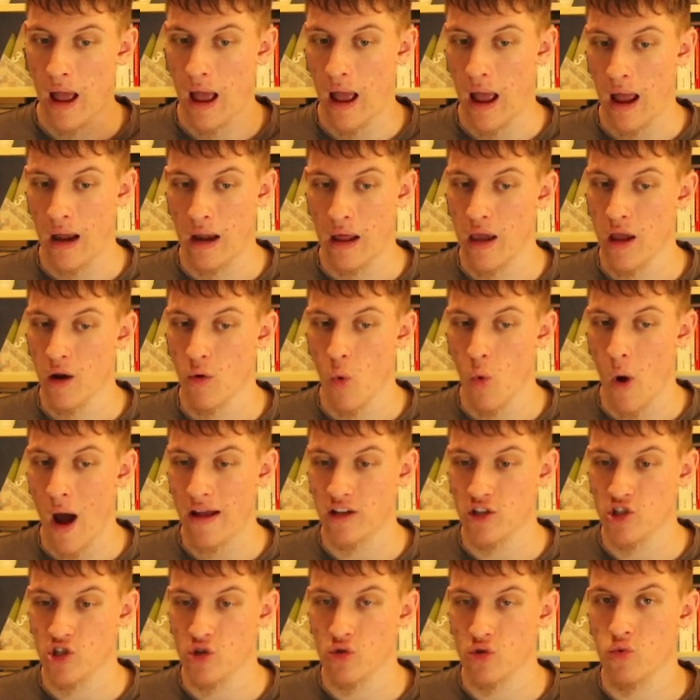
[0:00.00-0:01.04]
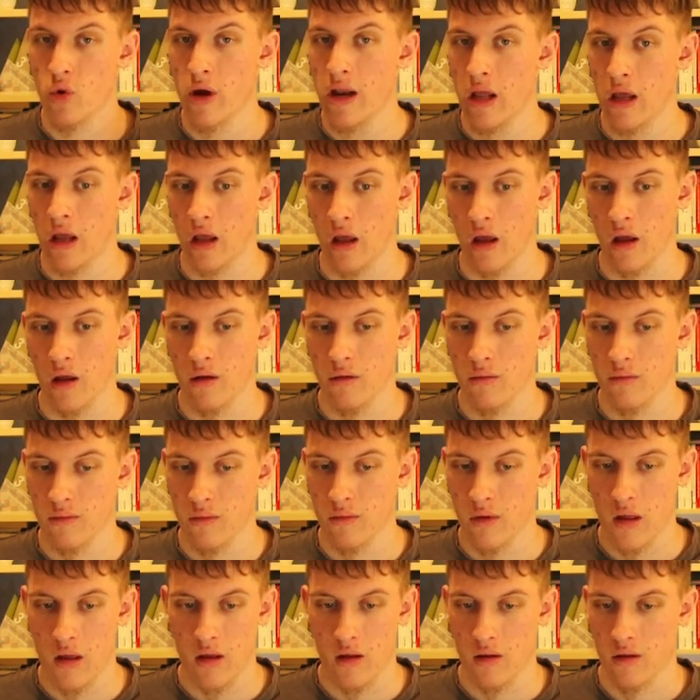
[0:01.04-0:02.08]
And here white is just winning.
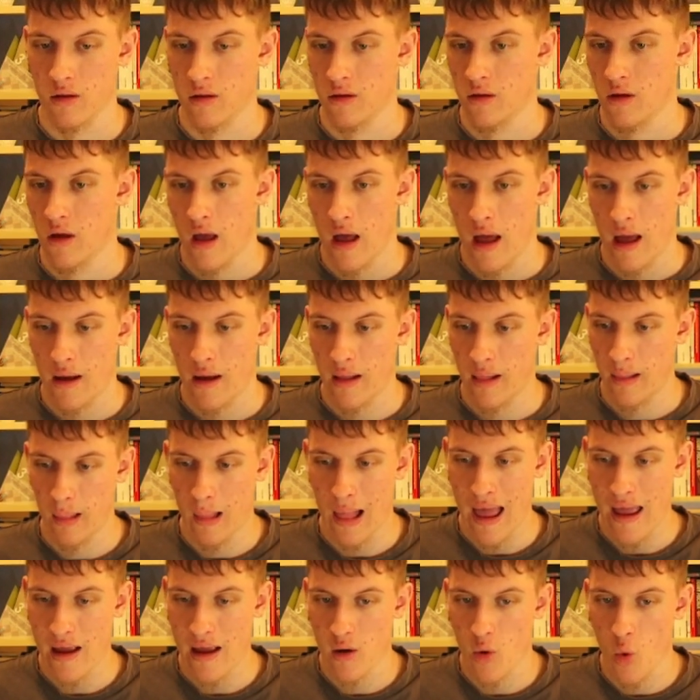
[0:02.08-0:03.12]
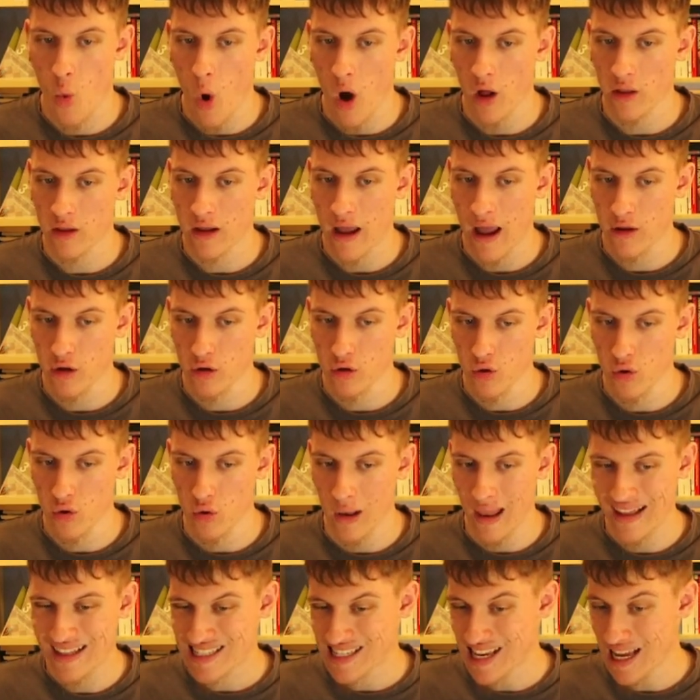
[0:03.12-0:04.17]
Like, what can you do?
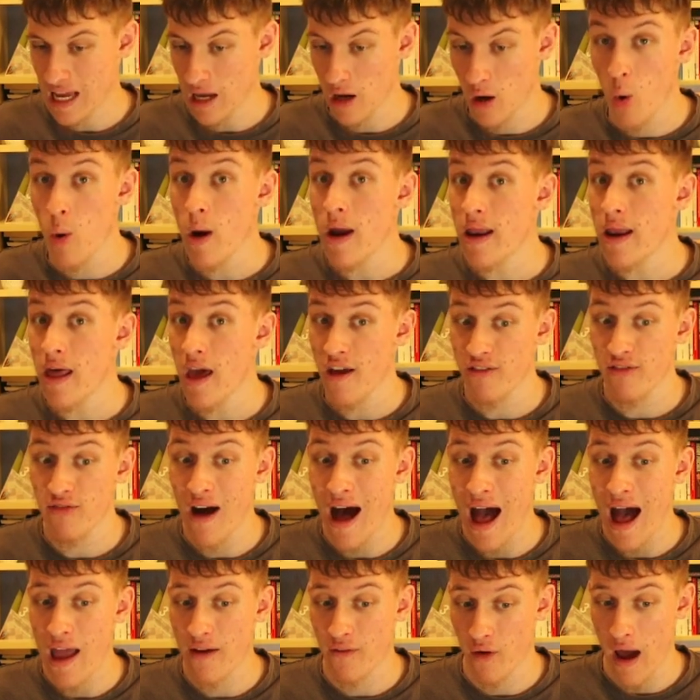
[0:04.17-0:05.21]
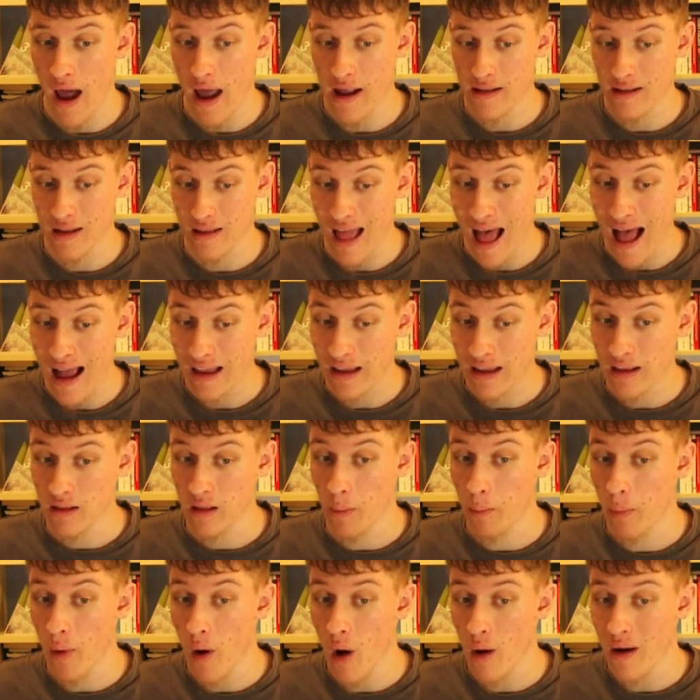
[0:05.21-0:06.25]
Let's say queen a5, right? Attacking
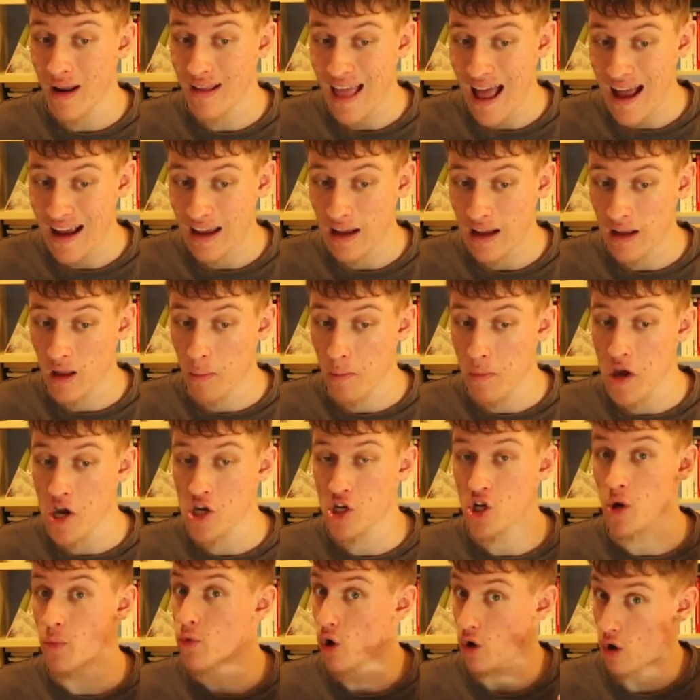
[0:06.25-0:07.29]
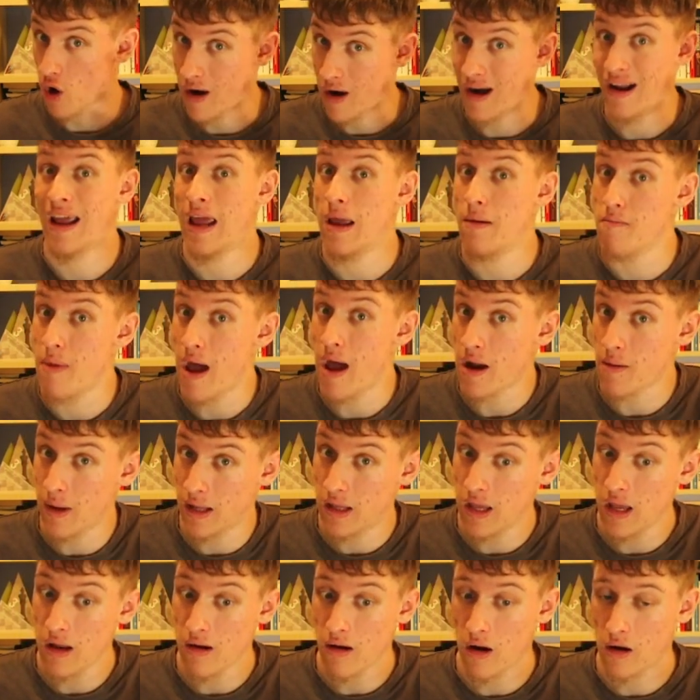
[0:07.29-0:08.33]
the pawn, attacking the bishop, you're gonna gain back
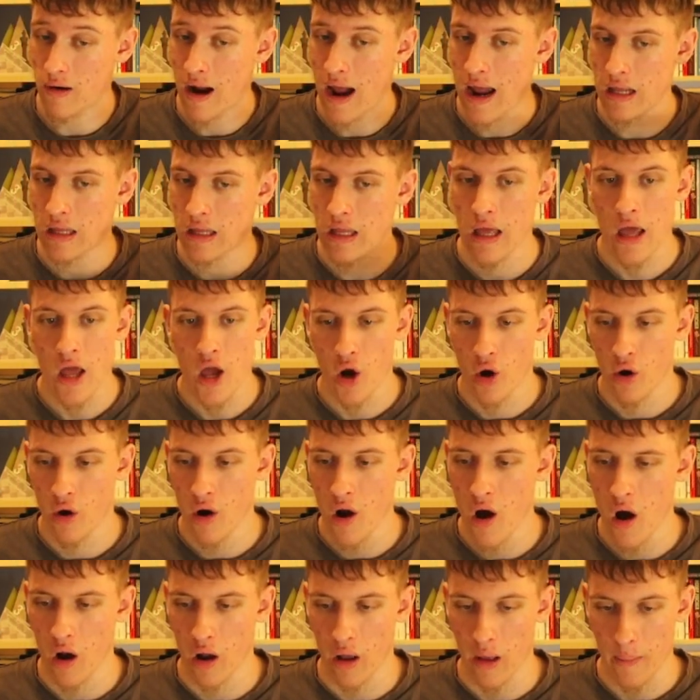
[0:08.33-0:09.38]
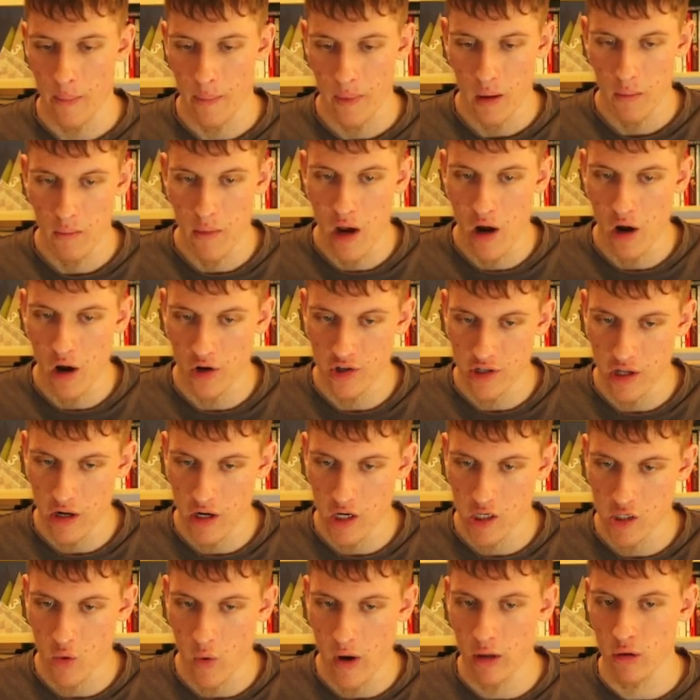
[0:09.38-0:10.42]
material, right? Wrong, because there
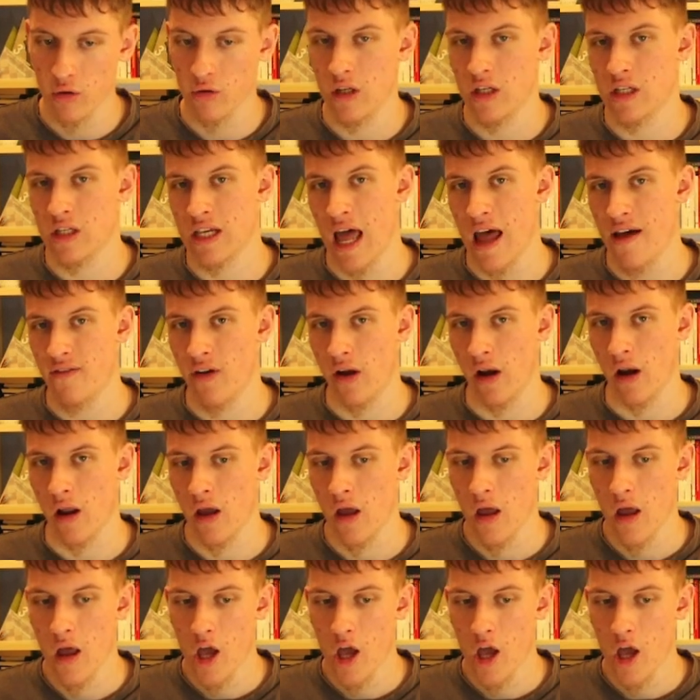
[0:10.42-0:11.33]
is queen to d7.